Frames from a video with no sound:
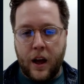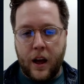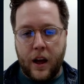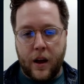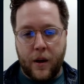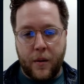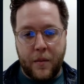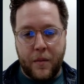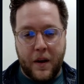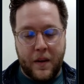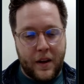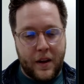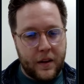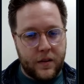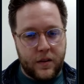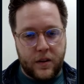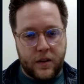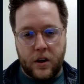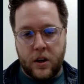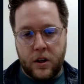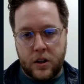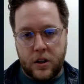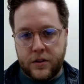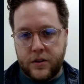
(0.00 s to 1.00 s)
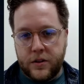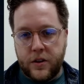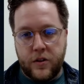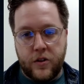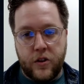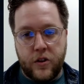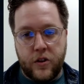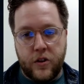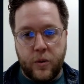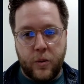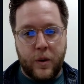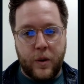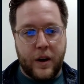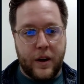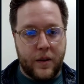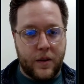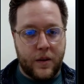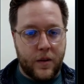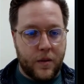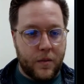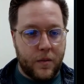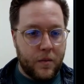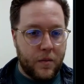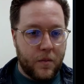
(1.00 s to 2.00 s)
And that's all to do
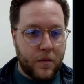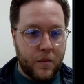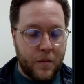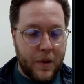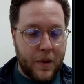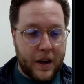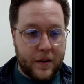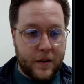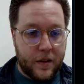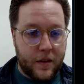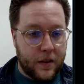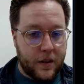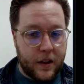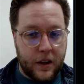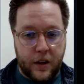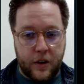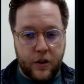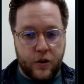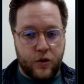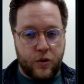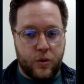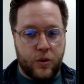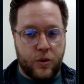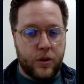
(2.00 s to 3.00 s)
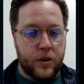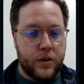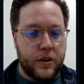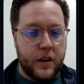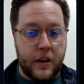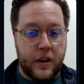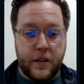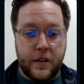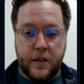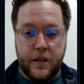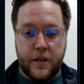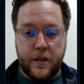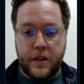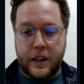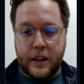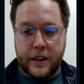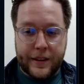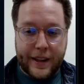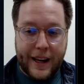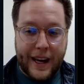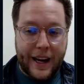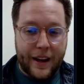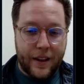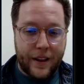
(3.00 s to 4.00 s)
with basically controlled yeast
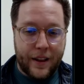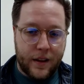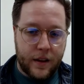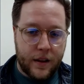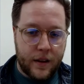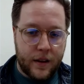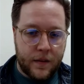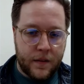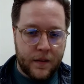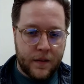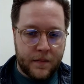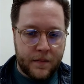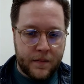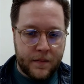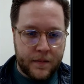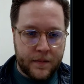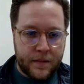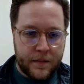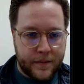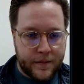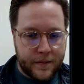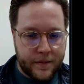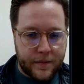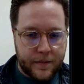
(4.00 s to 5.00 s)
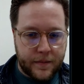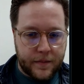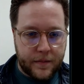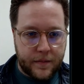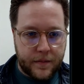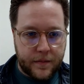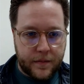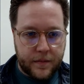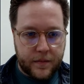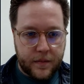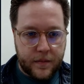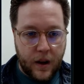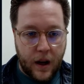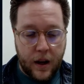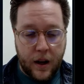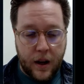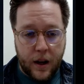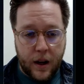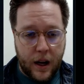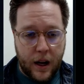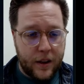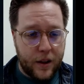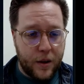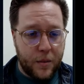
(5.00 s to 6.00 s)
cell death.
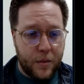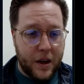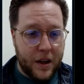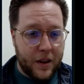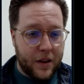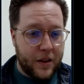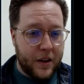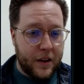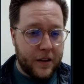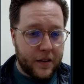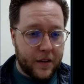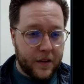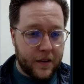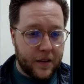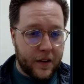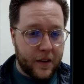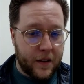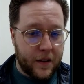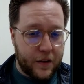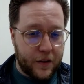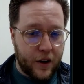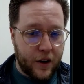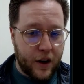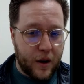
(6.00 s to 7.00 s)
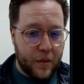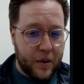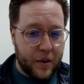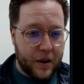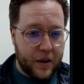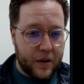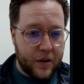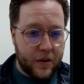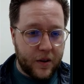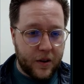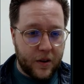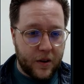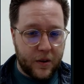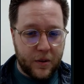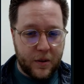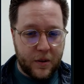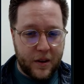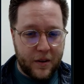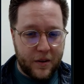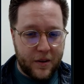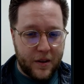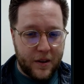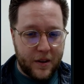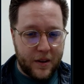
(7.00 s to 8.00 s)
I did my thesis on this topic, so
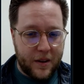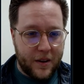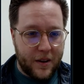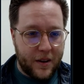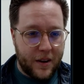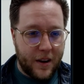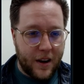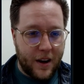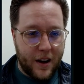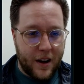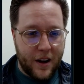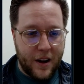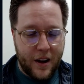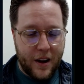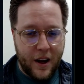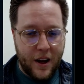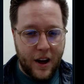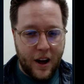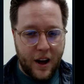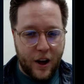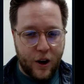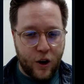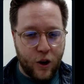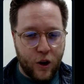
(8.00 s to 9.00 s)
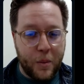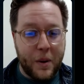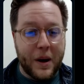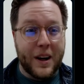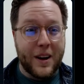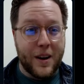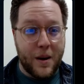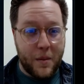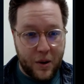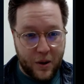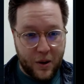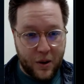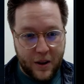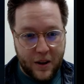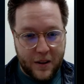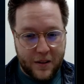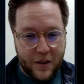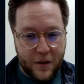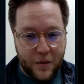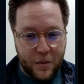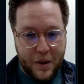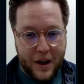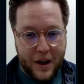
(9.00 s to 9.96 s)
I hope I come across as